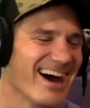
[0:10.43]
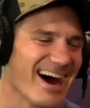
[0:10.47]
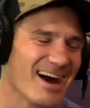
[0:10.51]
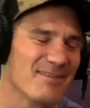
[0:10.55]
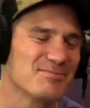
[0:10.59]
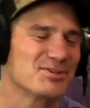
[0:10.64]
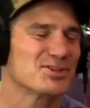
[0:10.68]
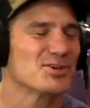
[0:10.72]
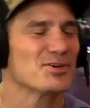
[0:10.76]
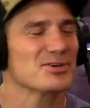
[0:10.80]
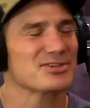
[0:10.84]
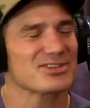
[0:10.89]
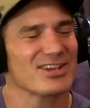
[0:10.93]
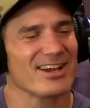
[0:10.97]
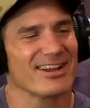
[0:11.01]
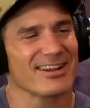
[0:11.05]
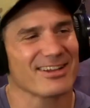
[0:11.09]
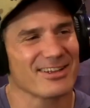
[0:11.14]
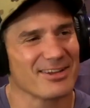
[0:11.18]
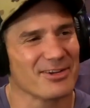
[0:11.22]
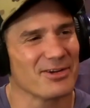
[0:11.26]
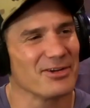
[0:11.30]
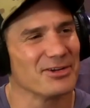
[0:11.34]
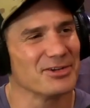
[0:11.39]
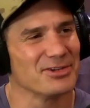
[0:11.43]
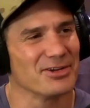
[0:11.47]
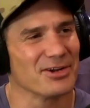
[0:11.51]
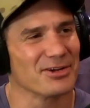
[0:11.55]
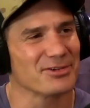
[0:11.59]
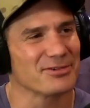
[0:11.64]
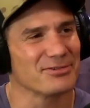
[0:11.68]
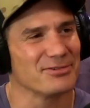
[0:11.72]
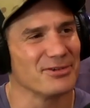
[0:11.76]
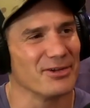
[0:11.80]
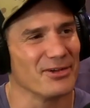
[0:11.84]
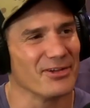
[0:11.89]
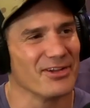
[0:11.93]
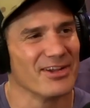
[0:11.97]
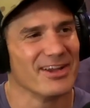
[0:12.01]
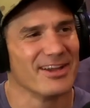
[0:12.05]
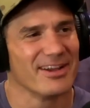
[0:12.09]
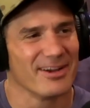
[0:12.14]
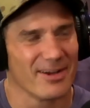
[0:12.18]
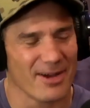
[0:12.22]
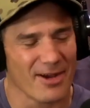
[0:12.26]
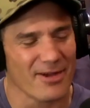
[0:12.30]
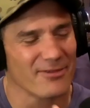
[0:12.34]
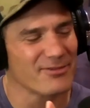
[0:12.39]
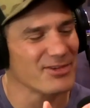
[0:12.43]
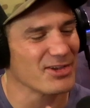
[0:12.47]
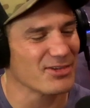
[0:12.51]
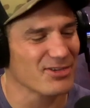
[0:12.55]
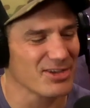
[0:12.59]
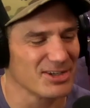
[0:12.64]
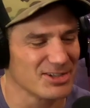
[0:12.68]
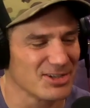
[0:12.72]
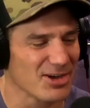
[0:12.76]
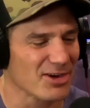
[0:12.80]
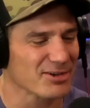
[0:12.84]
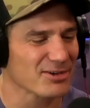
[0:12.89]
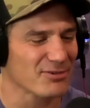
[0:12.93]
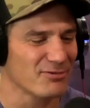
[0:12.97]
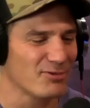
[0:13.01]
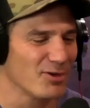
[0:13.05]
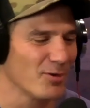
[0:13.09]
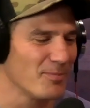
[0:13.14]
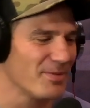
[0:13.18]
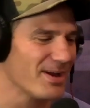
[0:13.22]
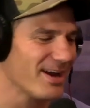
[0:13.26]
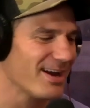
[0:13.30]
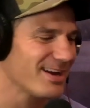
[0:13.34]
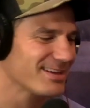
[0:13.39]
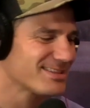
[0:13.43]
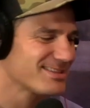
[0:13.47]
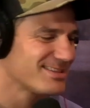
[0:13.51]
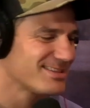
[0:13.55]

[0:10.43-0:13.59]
I'm so excited I can call you Dr. Phil. Obviously, Dr. Phil Bass.